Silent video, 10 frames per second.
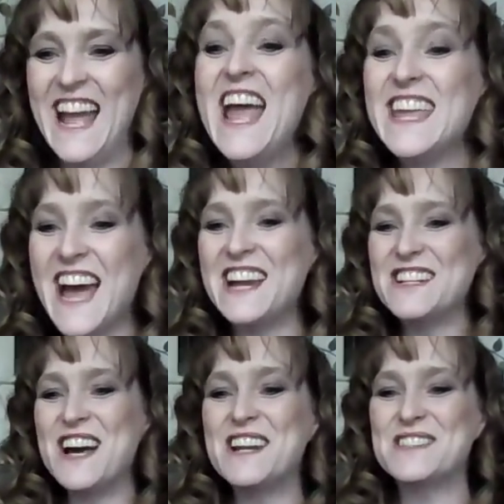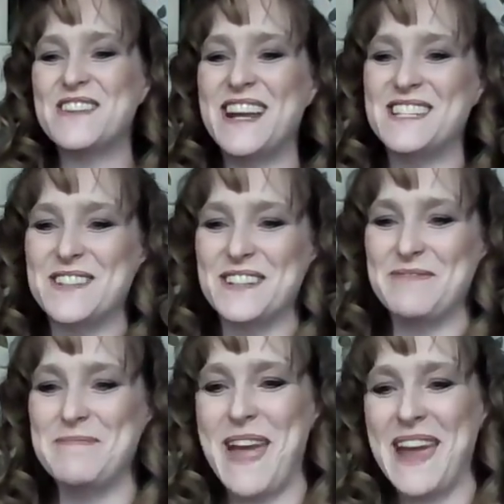Yeah, your daughter's ready to do
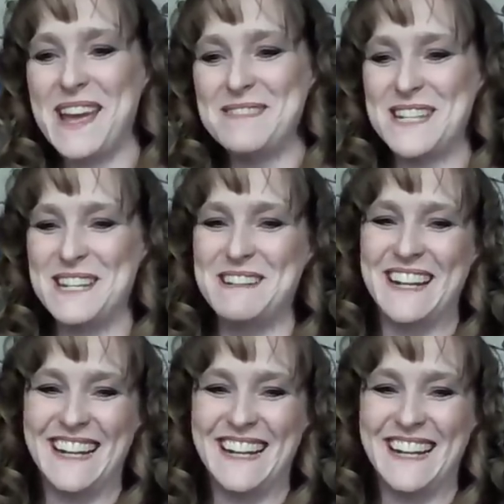your makeup too.